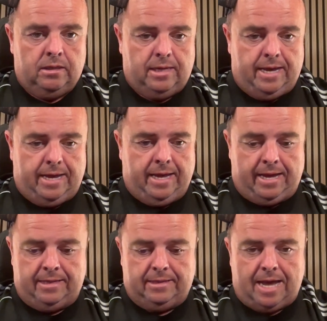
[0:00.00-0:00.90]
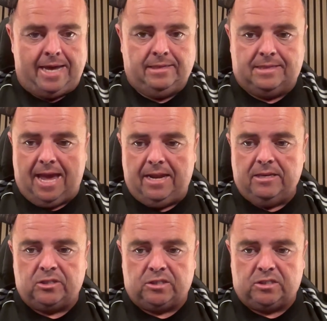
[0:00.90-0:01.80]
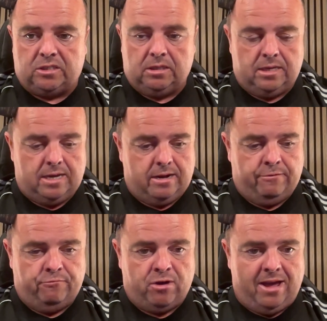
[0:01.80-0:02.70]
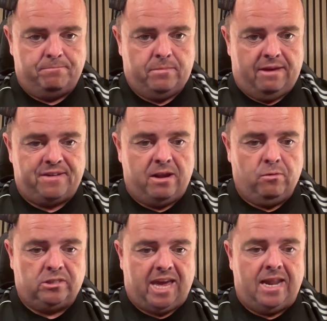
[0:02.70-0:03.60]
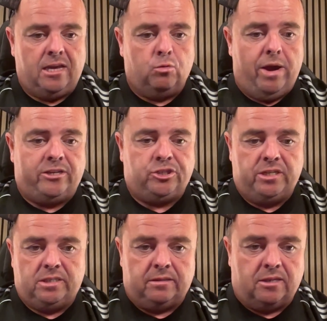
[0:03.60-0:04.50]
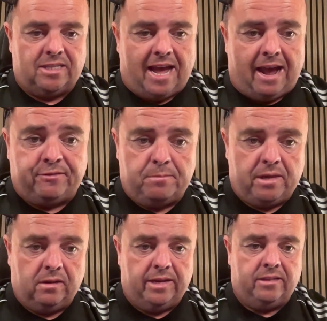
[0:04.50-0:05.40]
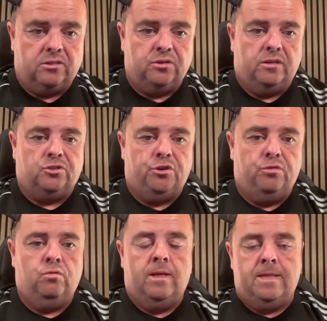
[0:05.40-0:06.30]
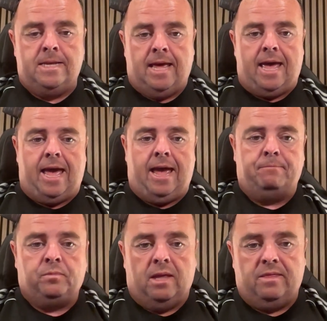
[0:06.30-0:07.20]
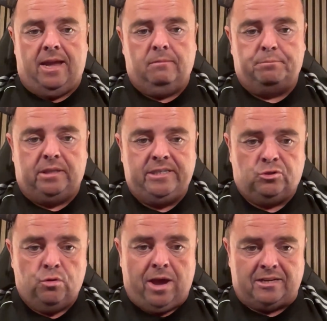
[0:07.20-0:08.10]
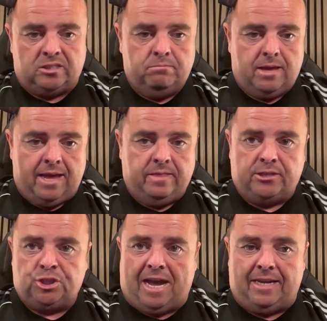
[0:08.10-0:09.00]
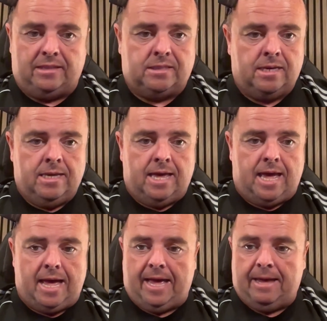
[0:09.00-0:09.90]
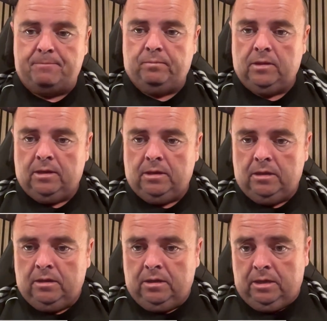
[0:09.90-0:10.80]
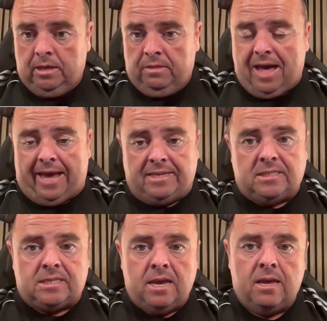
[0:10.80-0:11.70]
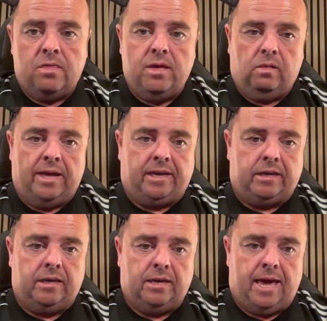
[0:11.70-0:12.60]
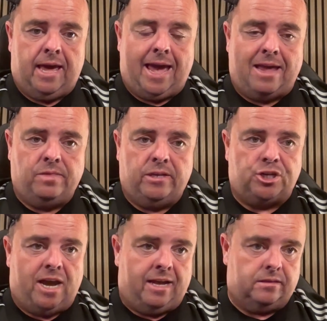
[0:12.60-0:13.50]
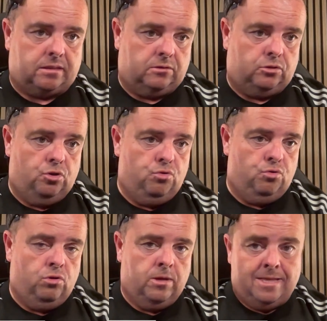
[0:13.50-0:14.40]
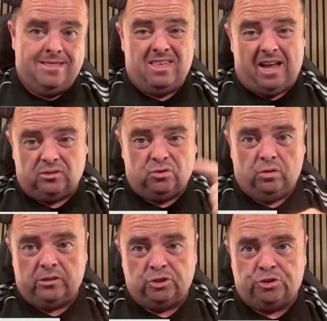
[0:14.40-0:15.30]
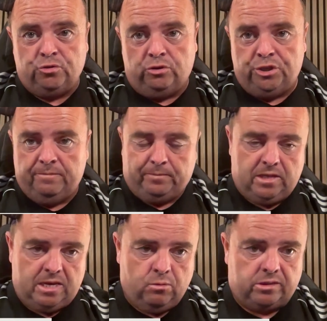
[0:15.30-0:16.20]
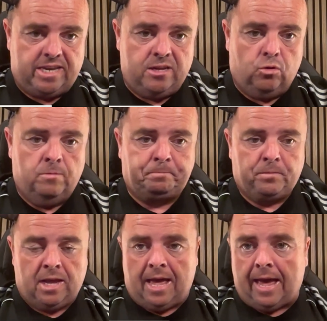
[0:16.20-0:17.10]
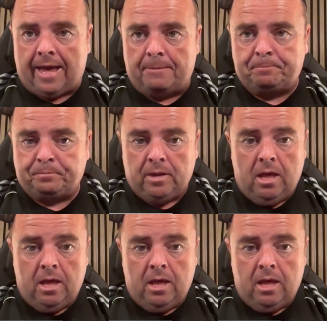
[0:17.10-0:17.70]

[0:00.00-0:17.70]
And hi Dennis, Ram, if anyone's got any questions, it doesn't have to be relating to the tool, then please do ask them in the chat. That is the link in the chat to that tool I just showed you, Keyword Hero. you